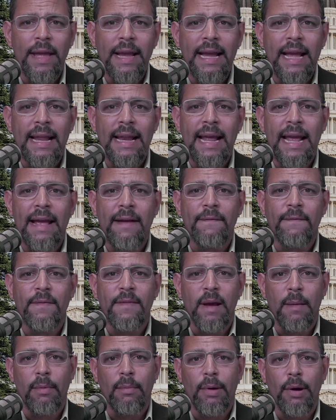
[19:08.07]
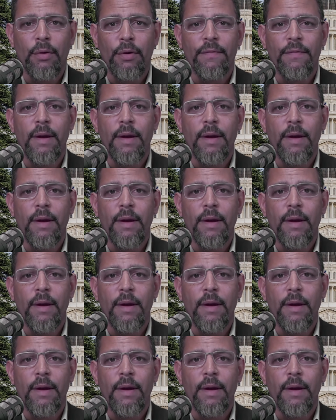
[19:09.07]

kind of have double motive.